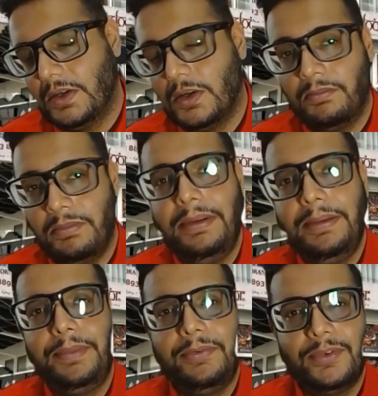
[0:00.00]
Maybe
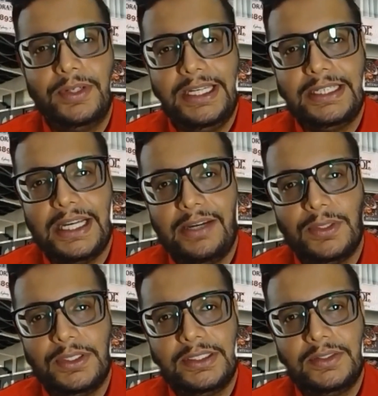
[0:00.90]
before this, I
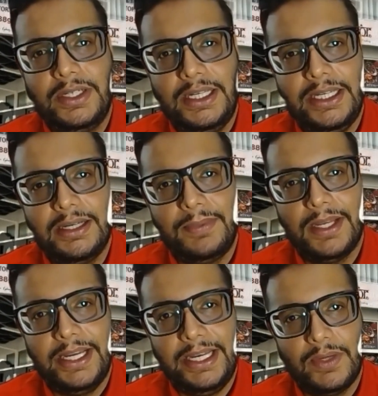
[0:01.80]
wasn't really
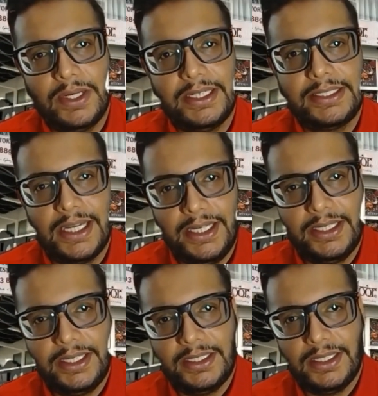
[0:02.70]
applying what I studied
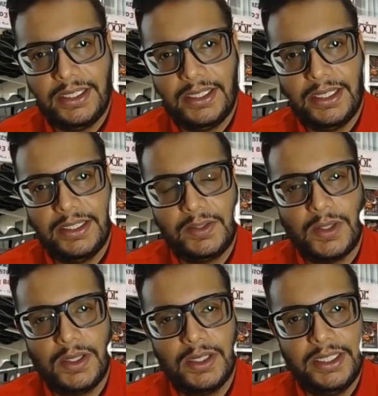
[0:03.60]
in
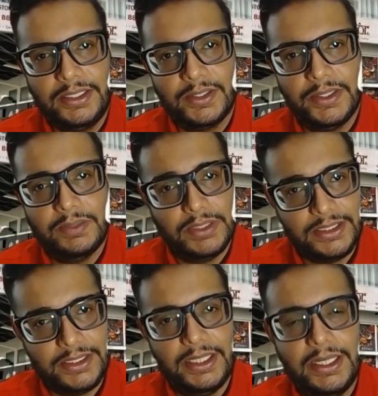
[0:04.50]
college or
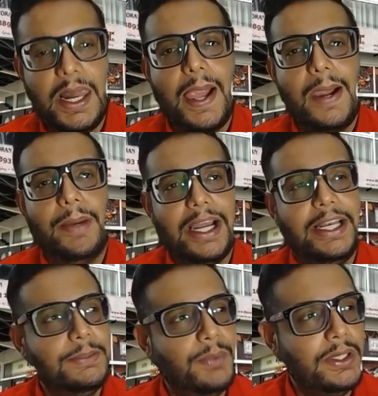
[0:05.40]
university. But at this
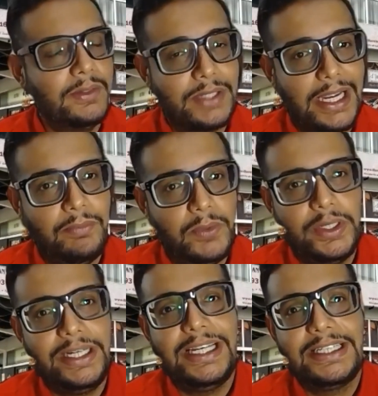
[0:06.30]
point of time, during
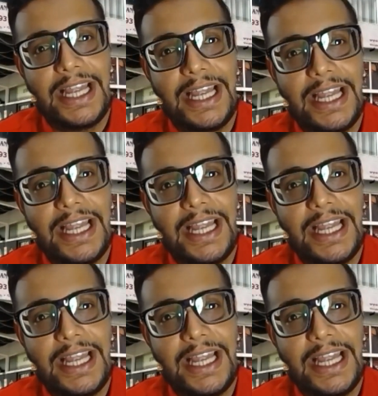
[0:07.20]
this kind